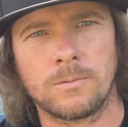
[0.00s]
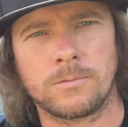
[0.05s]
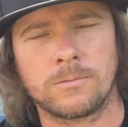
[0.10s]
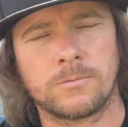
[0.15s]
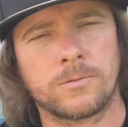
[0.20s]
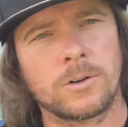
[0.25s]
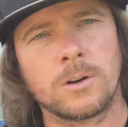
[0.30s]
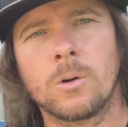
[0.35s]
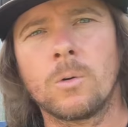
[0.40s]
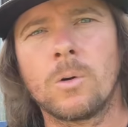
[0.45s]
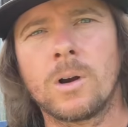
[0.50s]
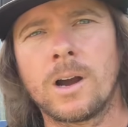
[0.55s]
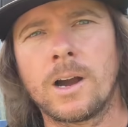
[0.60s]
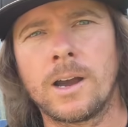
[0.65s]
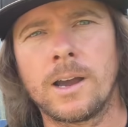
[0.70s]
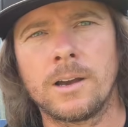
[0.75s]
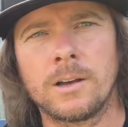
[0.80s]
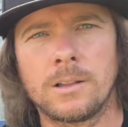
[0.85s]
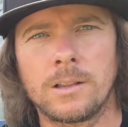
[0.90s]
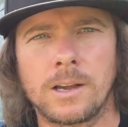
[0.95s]
for a
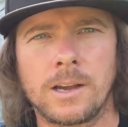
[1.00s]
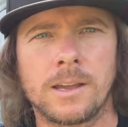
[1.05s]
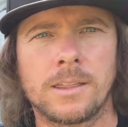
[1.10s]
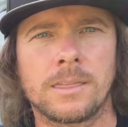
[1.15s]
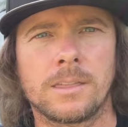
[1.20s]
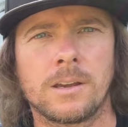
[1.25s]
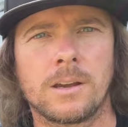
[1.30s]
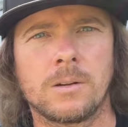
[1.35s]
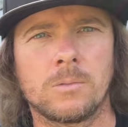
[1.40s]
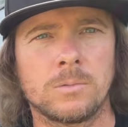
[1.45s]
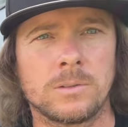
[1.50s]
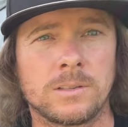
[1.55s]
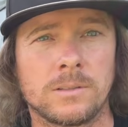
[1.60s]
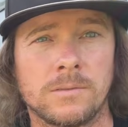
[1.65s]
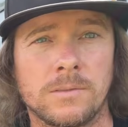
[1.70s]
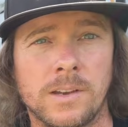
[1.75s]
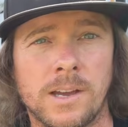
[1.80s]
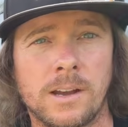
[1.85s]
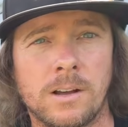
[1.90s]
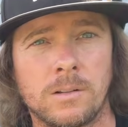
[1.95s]
while I thought was a
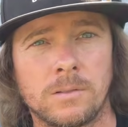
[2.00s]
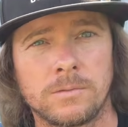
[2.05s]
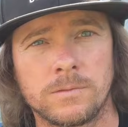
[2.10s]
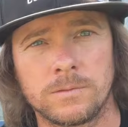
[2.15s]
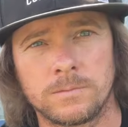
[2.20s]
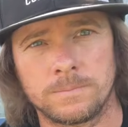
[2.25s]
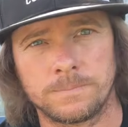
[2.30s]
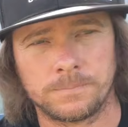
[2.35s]
valve.